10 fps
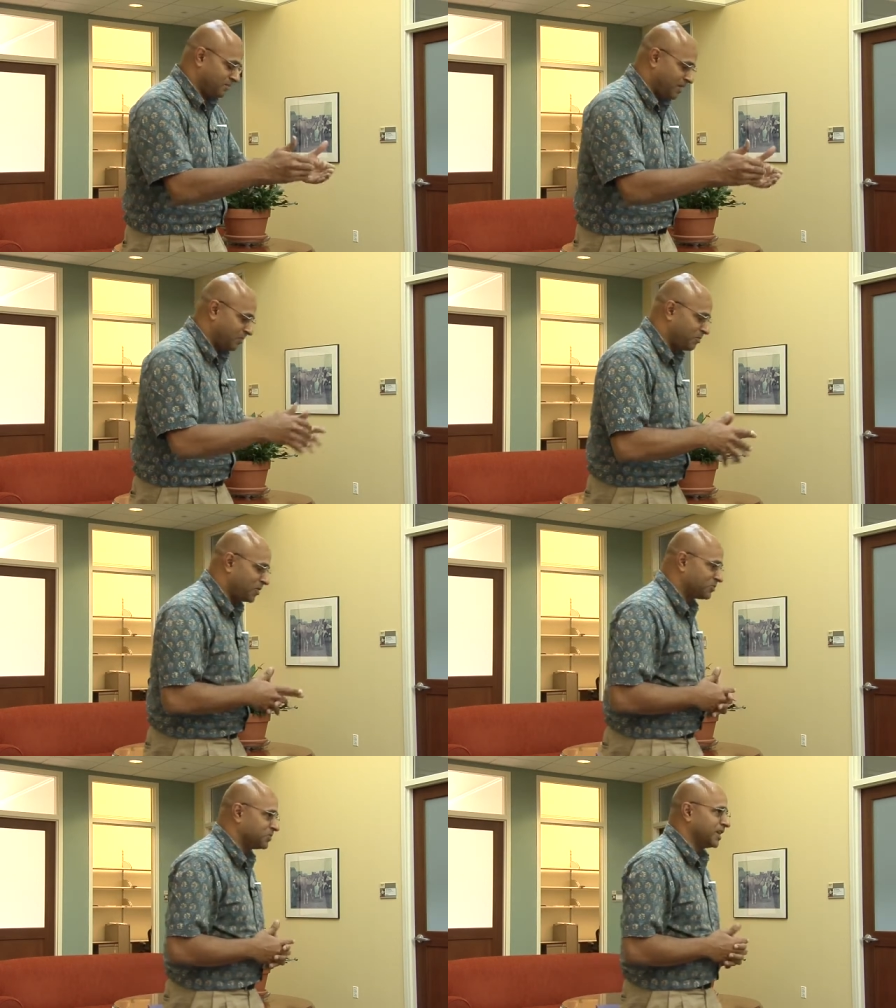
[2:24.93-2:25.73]
I'm
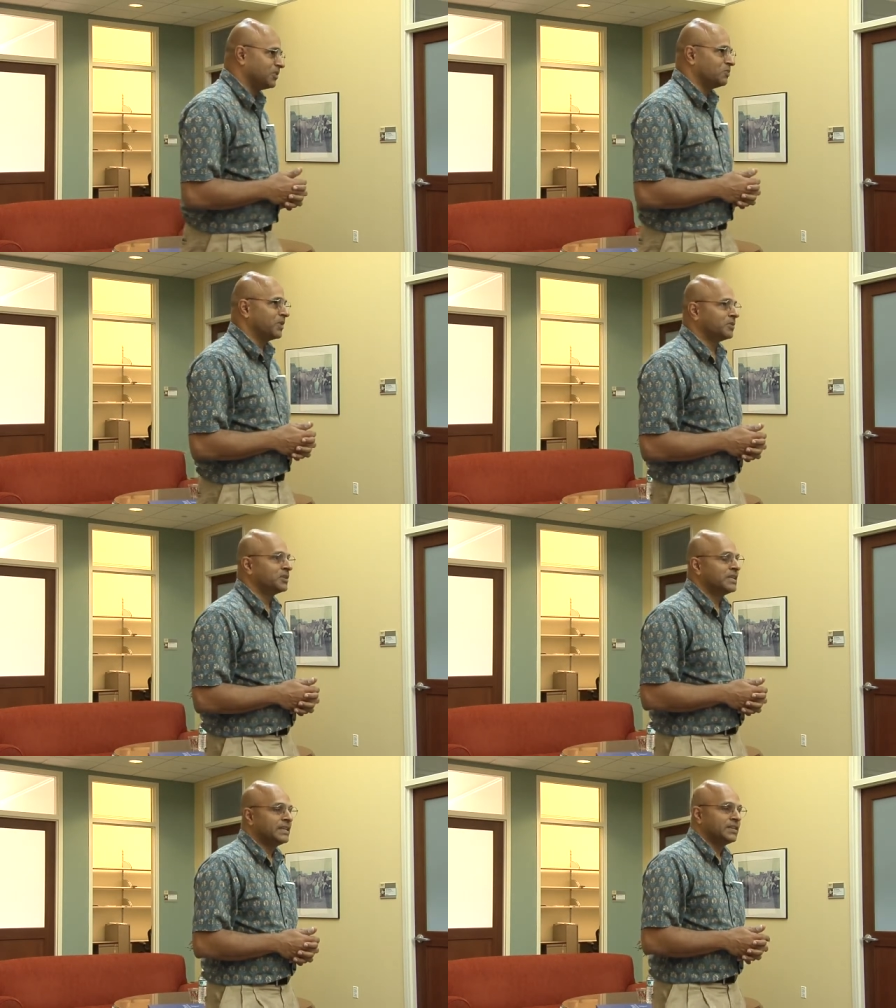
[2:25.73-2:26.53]
about to tell you
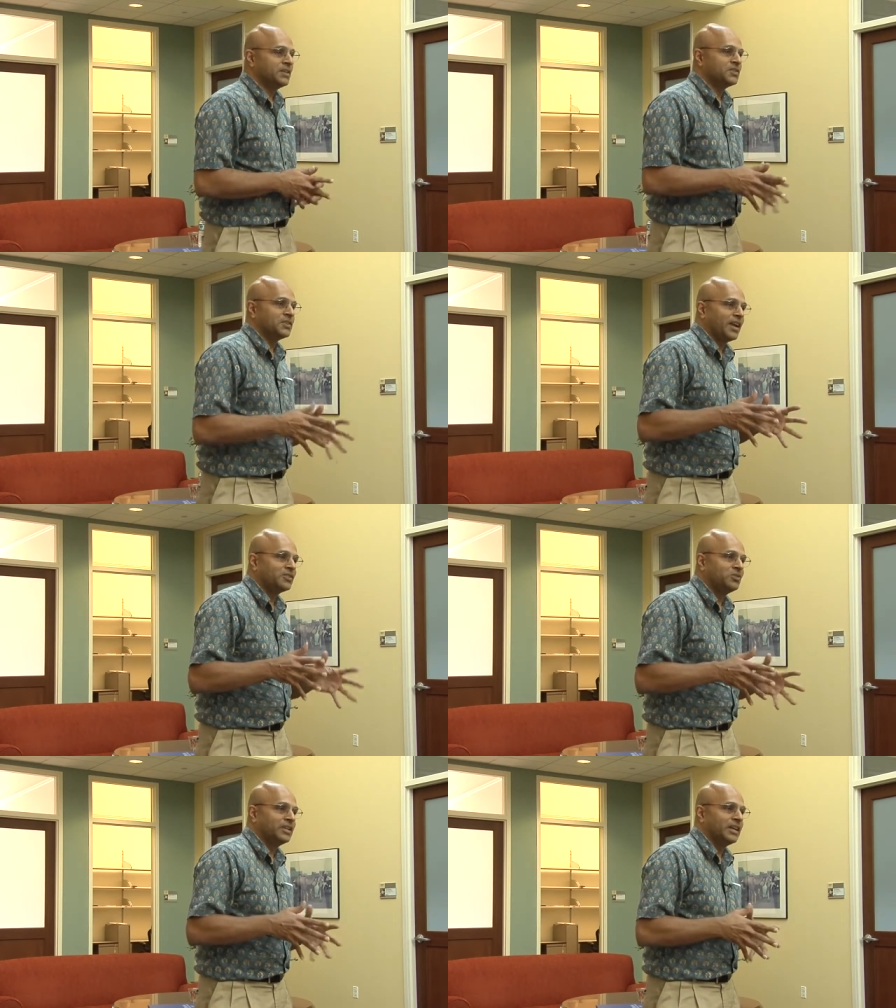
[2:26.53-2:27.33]
about, he's
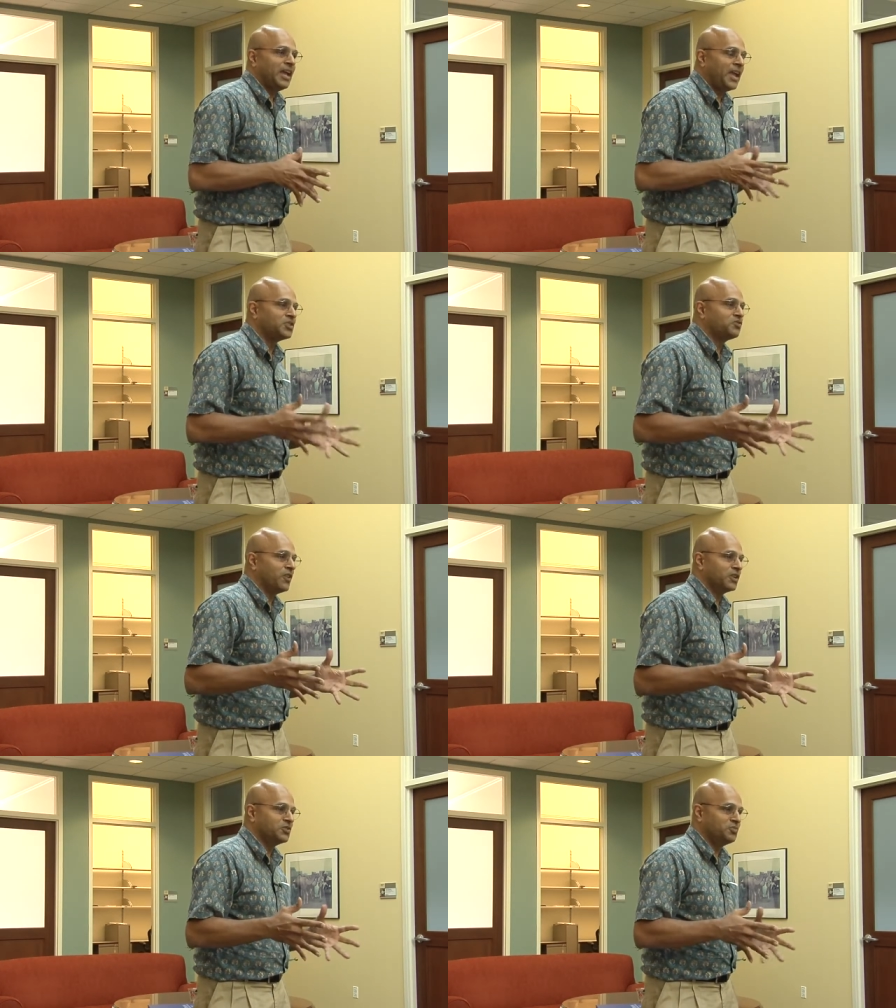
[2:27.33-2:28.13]
actually a hedge
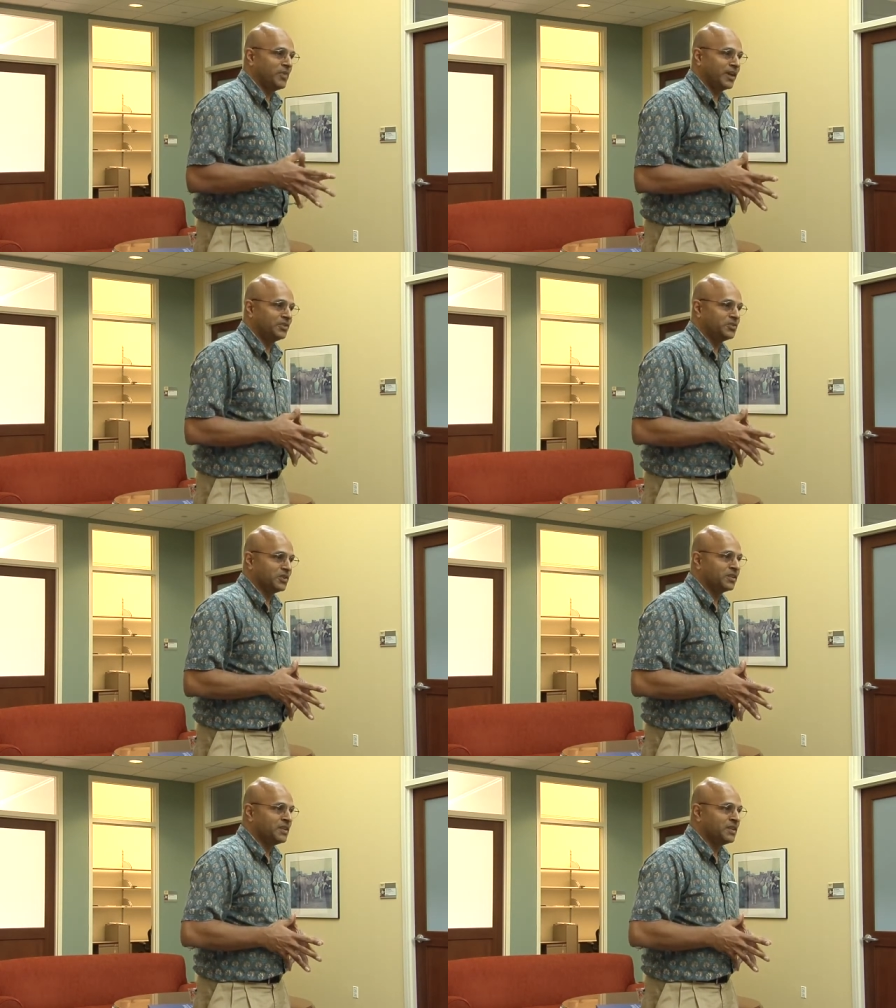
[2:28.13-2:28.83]
fund manager.